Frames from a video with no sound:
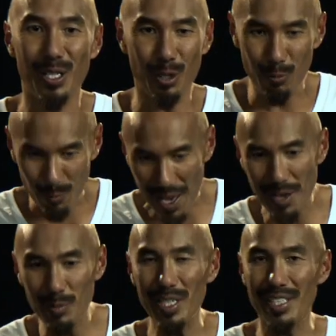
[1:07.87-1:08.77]
Your
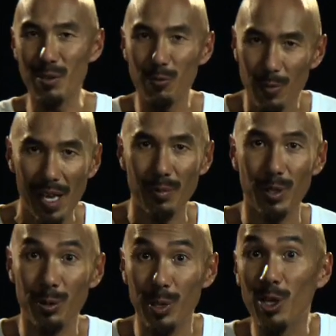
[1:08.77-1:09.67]
family is a
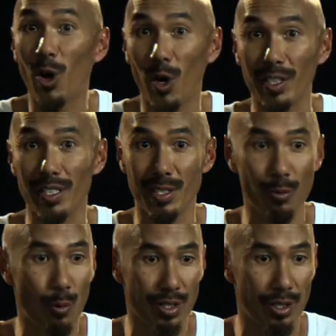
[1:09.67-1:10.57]
family regardless
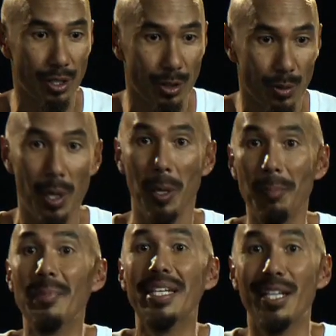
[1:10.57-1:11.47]
of whether you
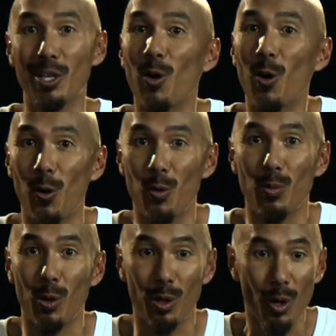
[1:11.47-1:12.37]
meet in a
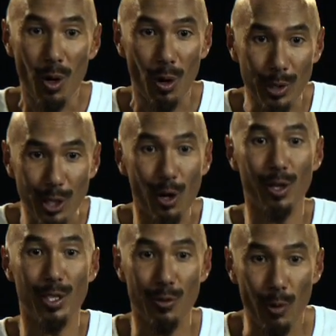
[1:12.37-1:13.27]
home or
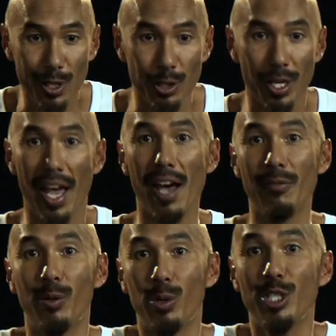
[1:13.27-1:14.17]
regardless of whether you
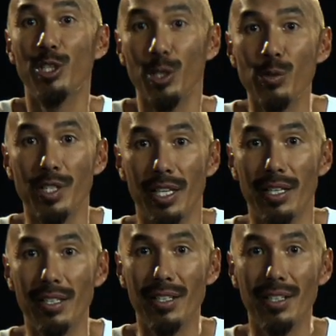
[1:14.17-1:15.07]
have a
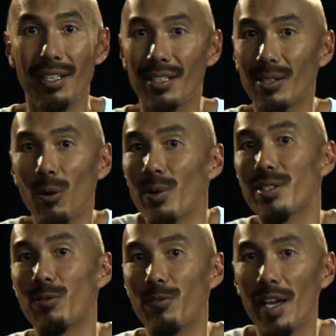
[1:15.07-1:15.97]
reunion. You're
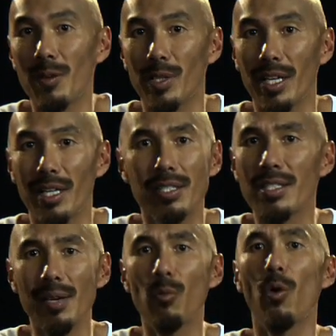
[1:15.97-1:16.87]
always a family. And in the
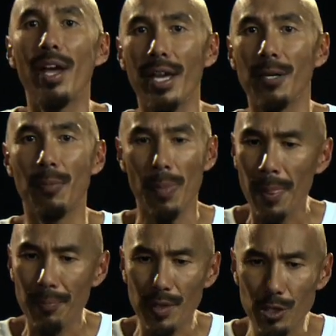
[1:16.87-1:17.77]
same way,
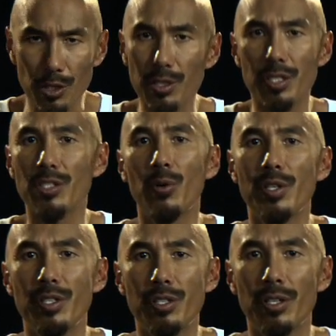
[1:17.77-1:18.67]
the church is
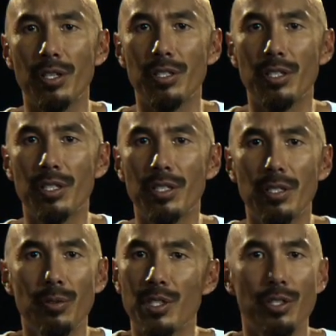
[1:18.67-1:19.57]
always the church.
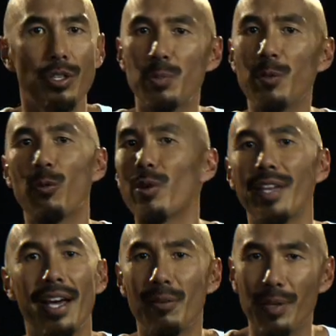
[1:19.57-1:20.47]
It was a church before
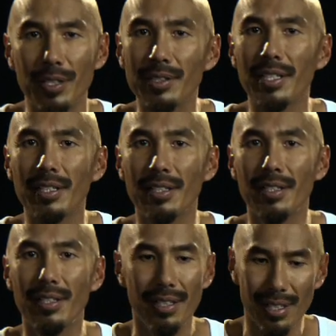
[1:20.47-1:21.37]
they had a building,
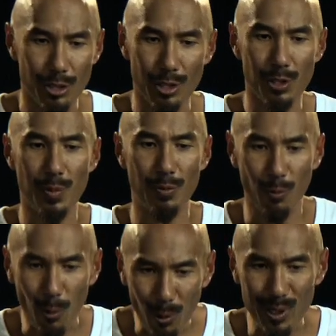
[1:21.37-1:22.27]
the church
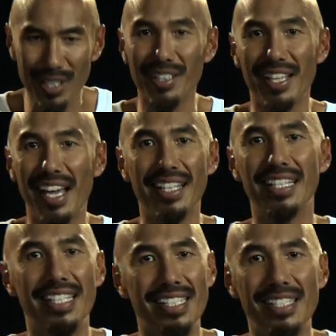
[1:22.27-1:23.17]
before they
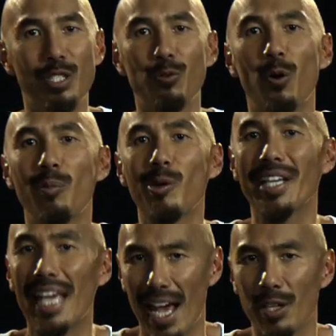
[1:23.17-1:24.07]
had these formal
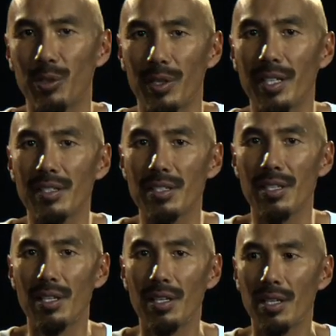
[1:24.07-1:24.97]
gatherings.
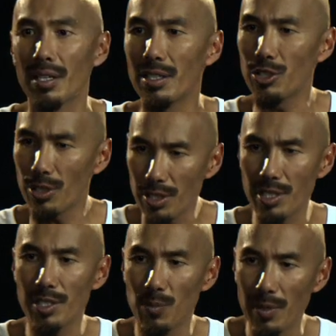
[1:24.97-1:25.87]
The church
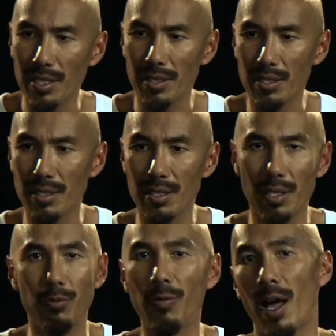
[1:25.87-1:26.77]
just means
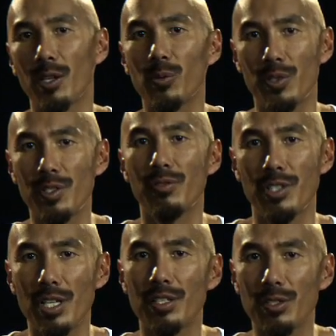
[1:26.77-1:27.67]
the followers of
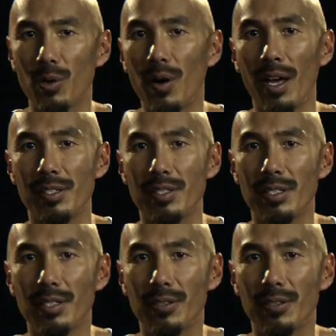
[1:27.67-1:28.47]
Jesus Christ.